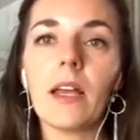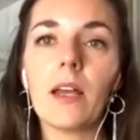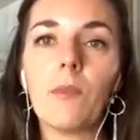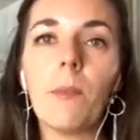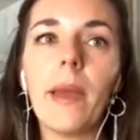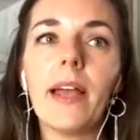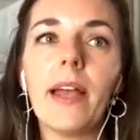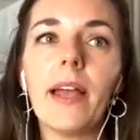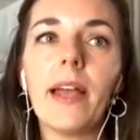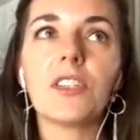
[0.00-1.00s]
men
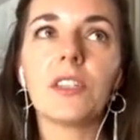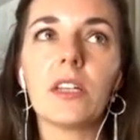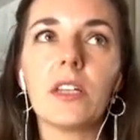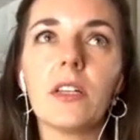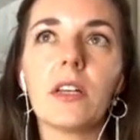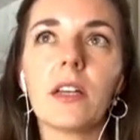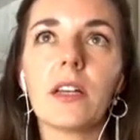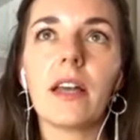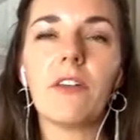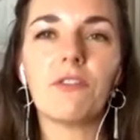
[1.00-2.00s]
are still
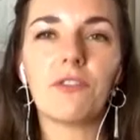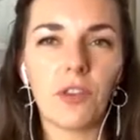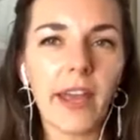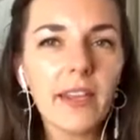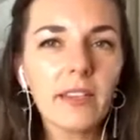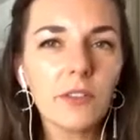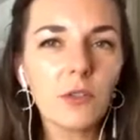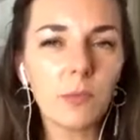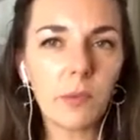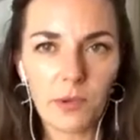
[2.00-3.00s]
afraid to
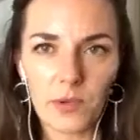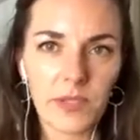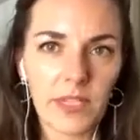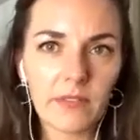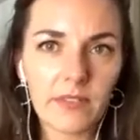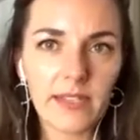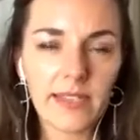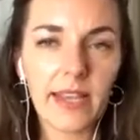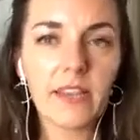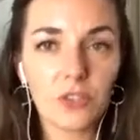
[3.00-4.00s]
be perceived as
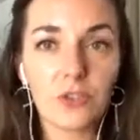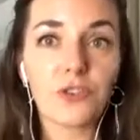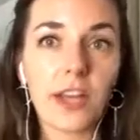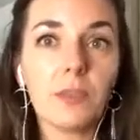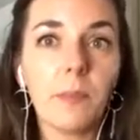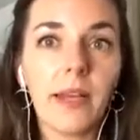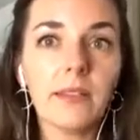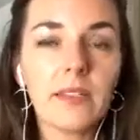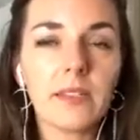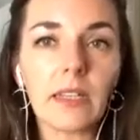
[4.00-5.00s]
gay. Straight
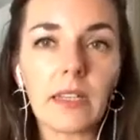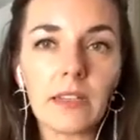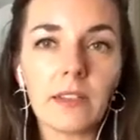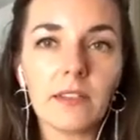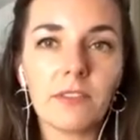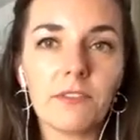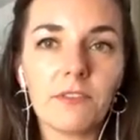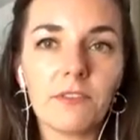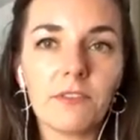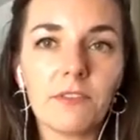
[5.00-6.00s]
men still
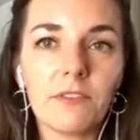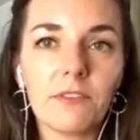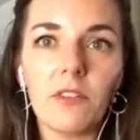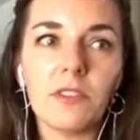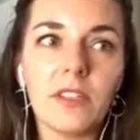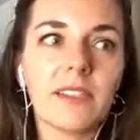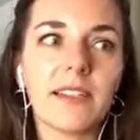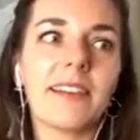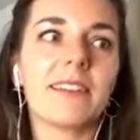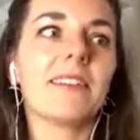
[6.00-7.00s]
feel all this
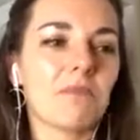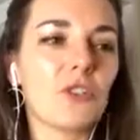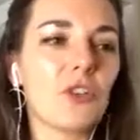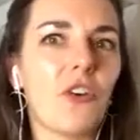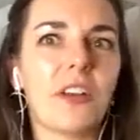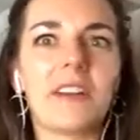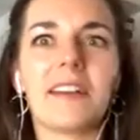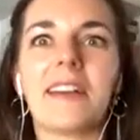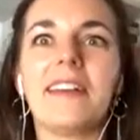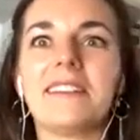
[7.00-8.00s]
like shock
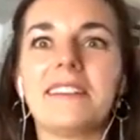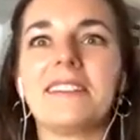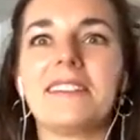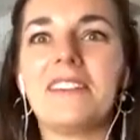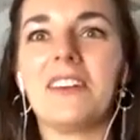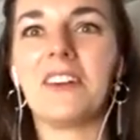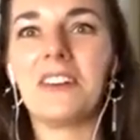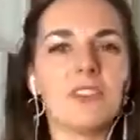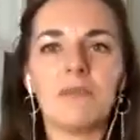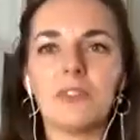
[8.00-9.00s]
and, you know,
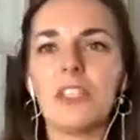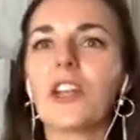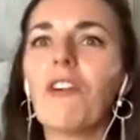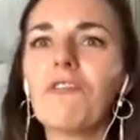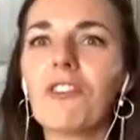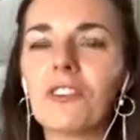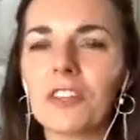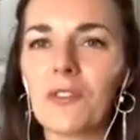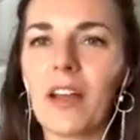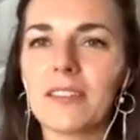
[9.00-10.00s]
discomfort
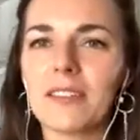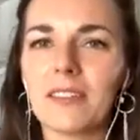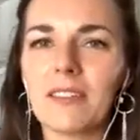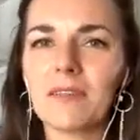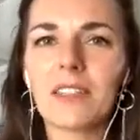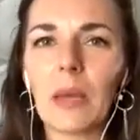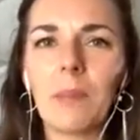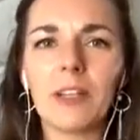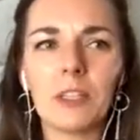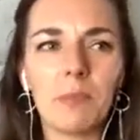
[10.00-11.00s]
around
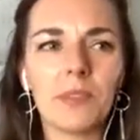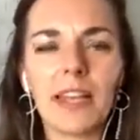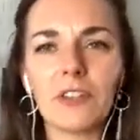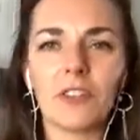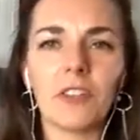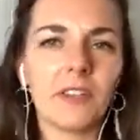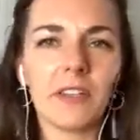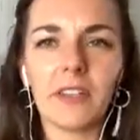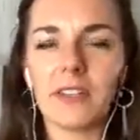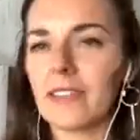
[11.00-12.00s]
somebody potentially
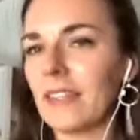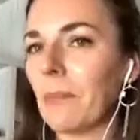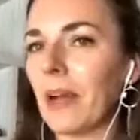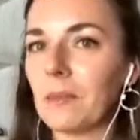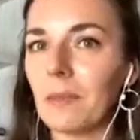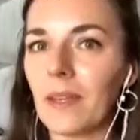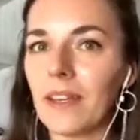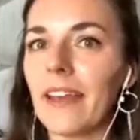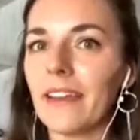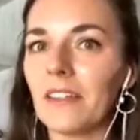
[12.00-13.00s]
thinking that they might be
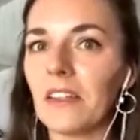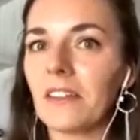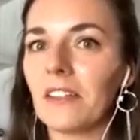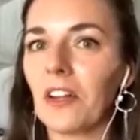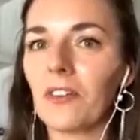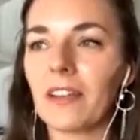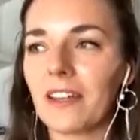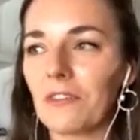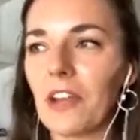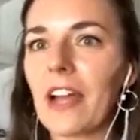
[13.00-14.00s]
gay. You know, like
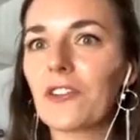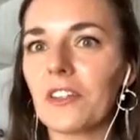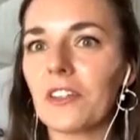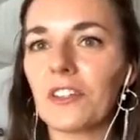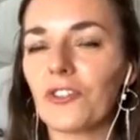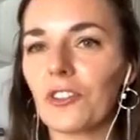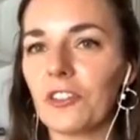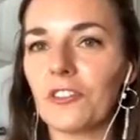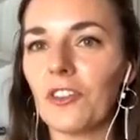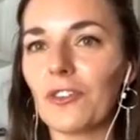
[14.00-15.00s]
a reaction is,
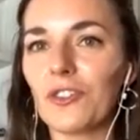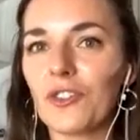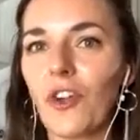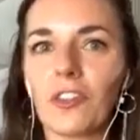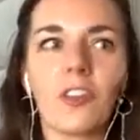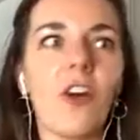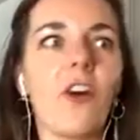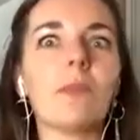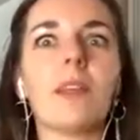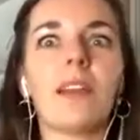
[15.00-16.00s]
it's so strong. No,
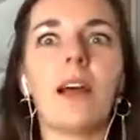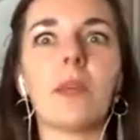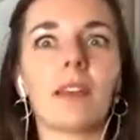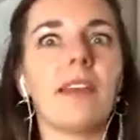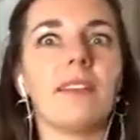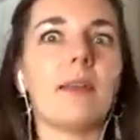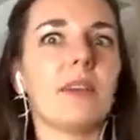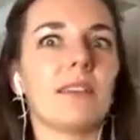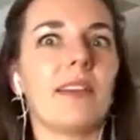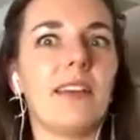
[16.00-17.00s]
I'm not gay,
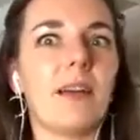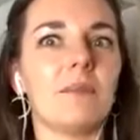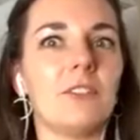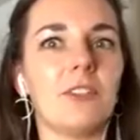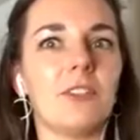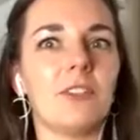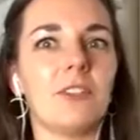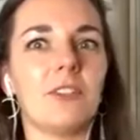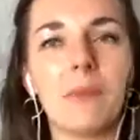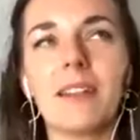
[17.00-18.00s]
you know, I like
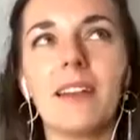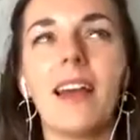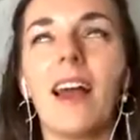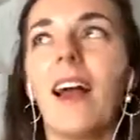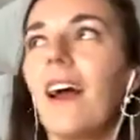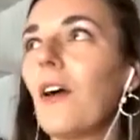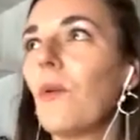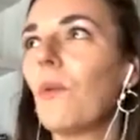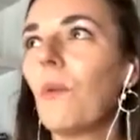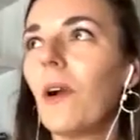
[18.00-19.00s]
women.
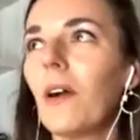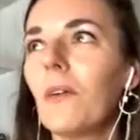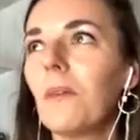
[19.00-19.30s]
Well,